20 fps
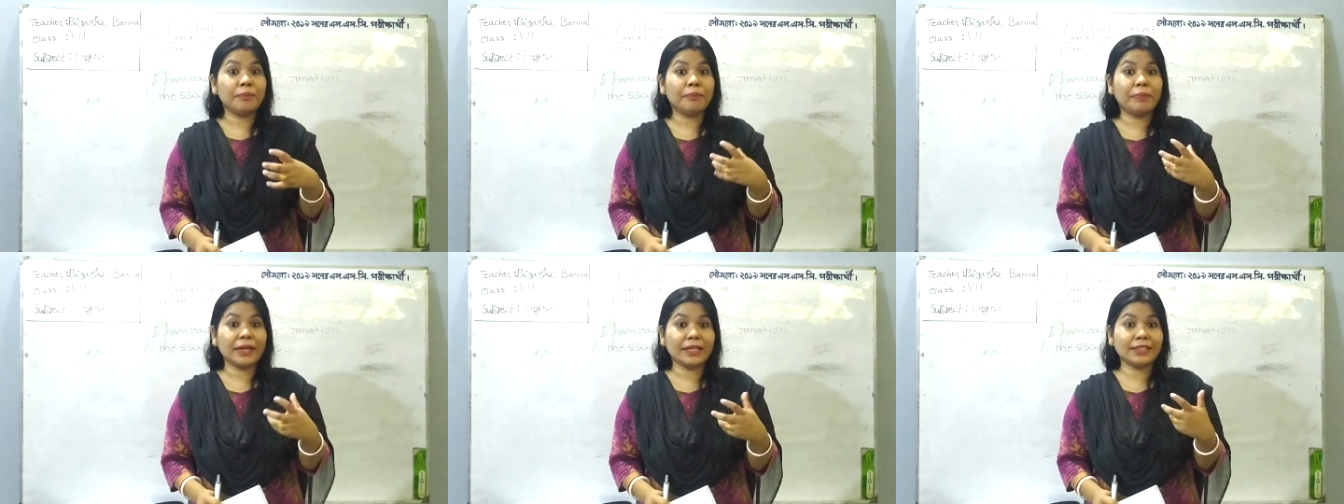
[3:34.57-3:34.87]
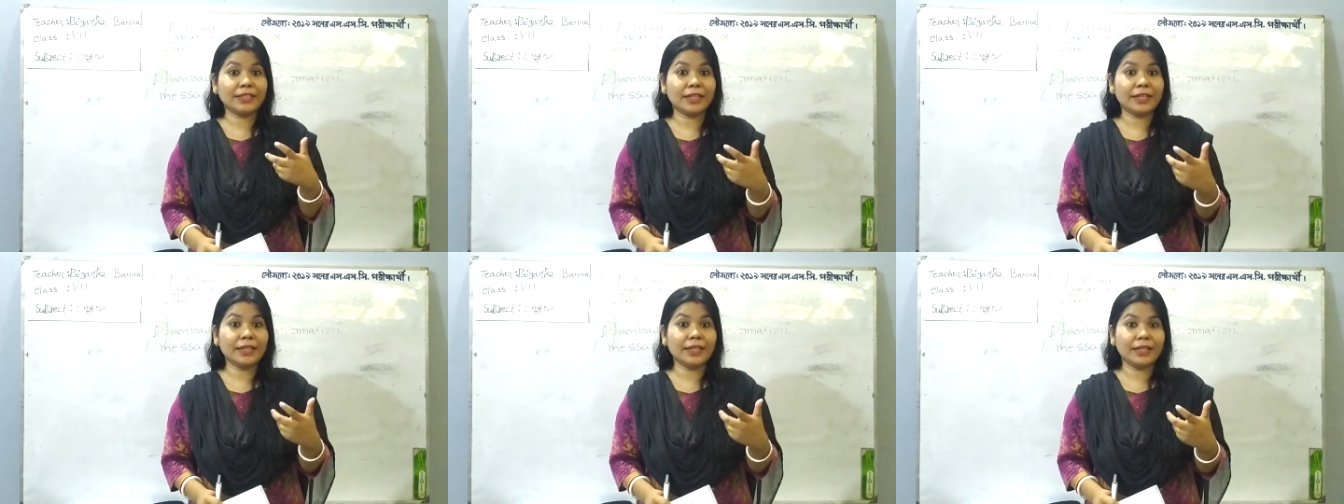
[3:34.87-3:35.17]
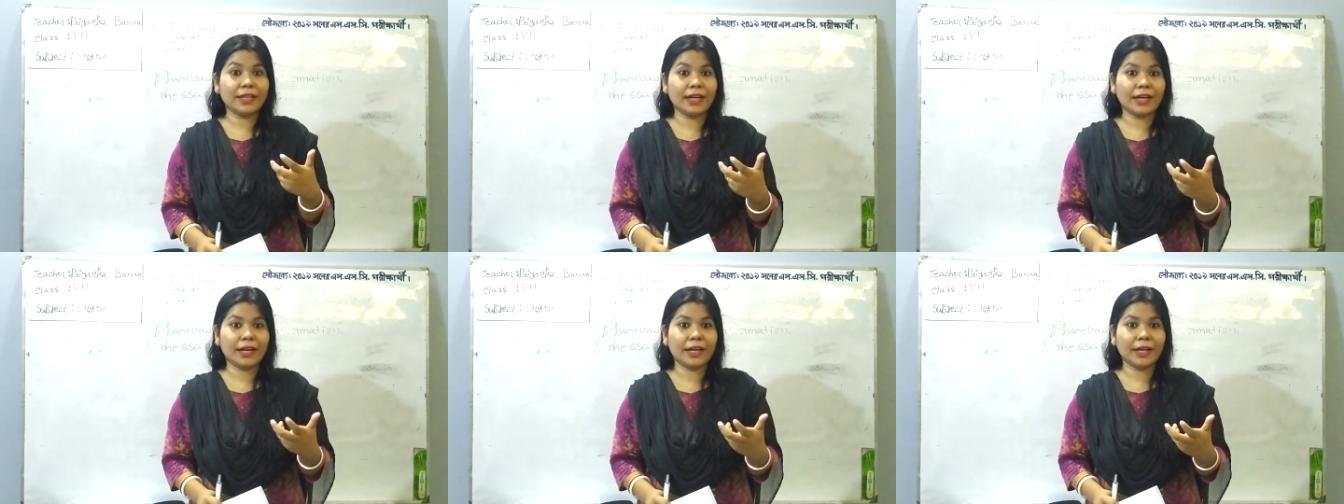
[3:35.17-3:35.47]

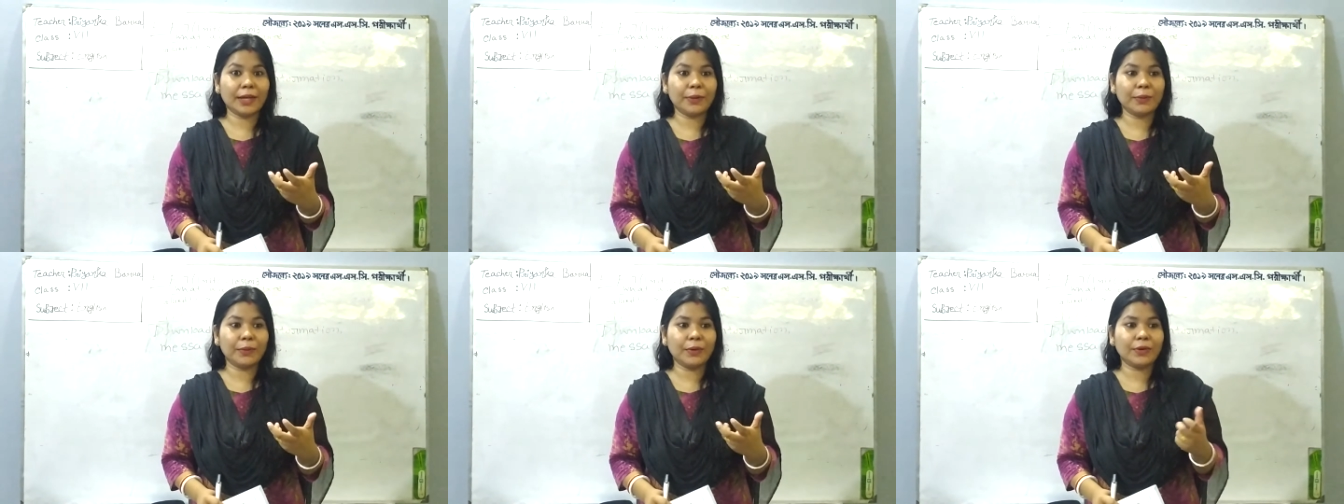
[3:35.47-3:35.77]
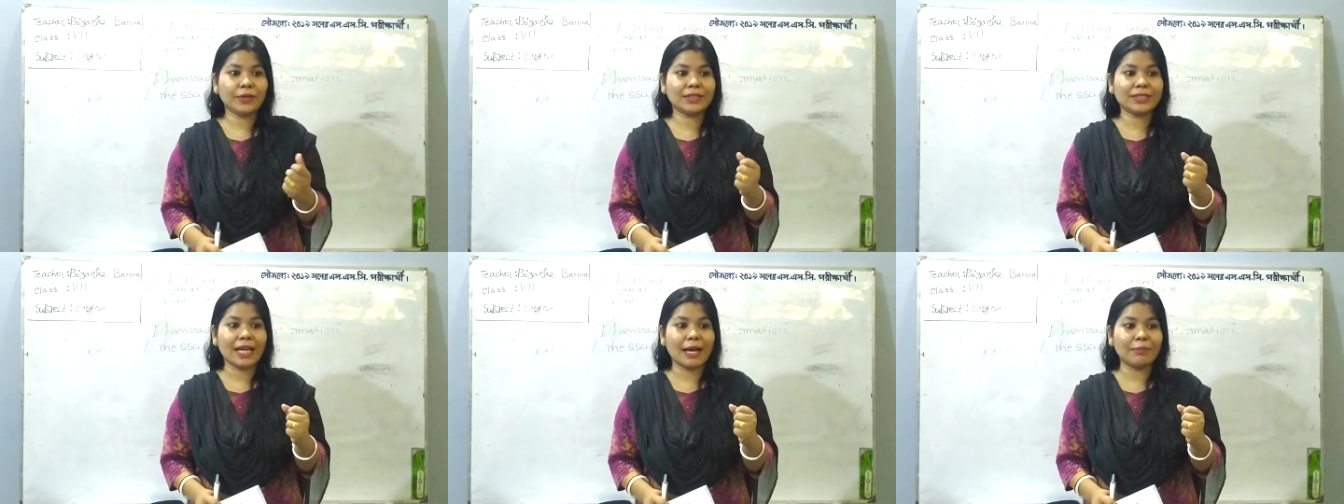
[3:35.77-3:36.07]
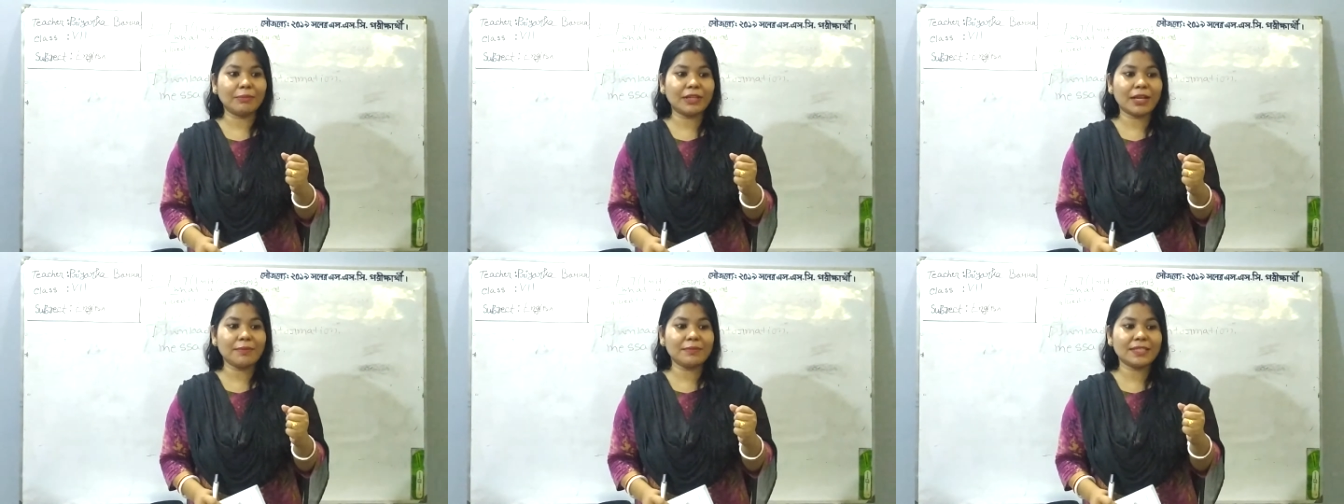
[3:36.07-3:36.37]
better
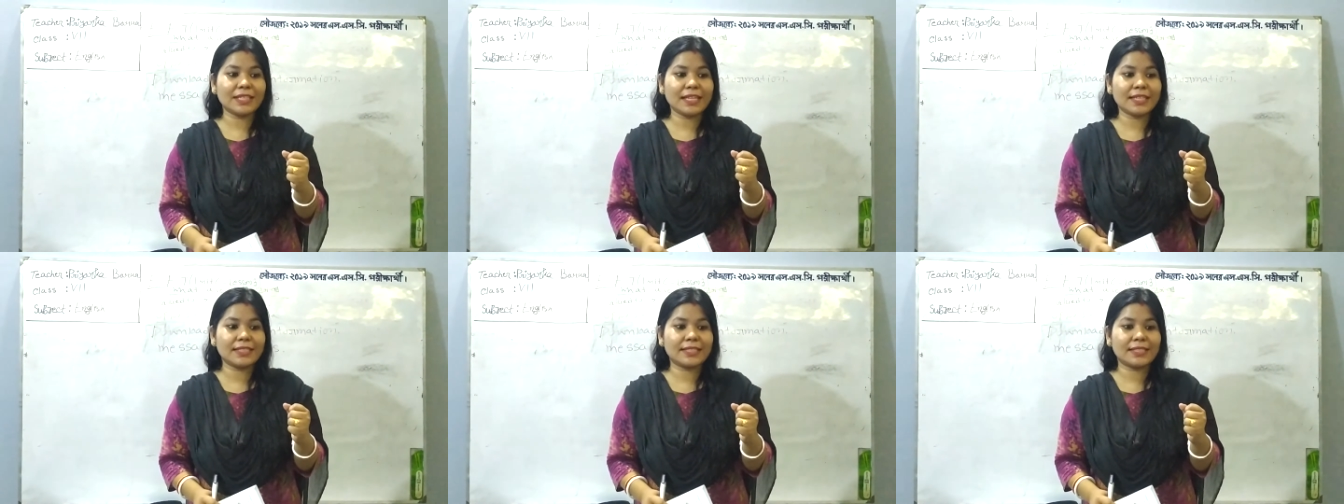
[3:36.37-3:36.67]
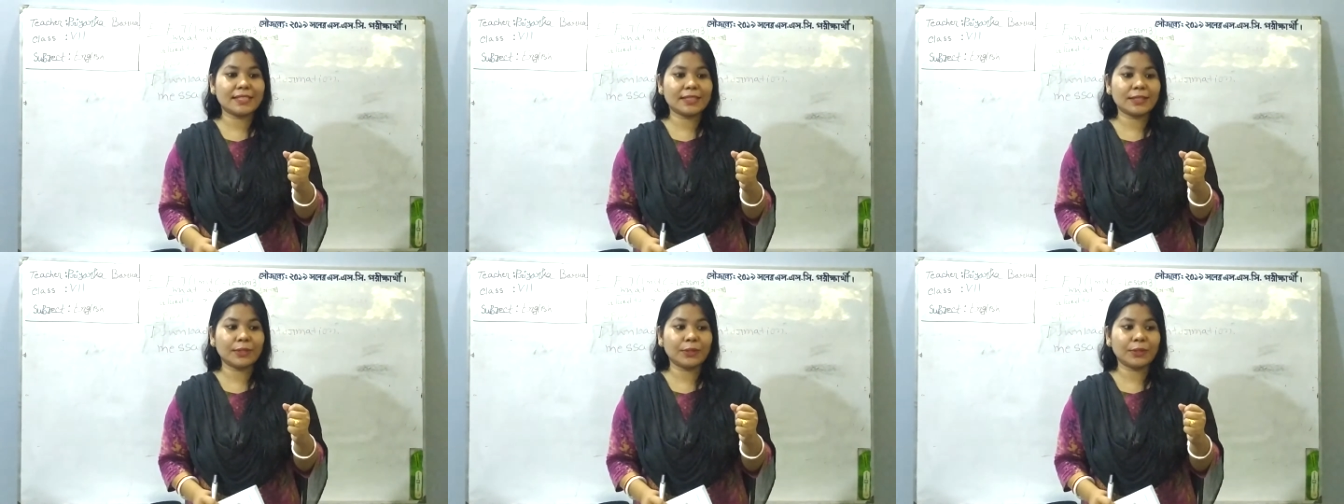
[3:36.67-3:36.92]
sometimes it's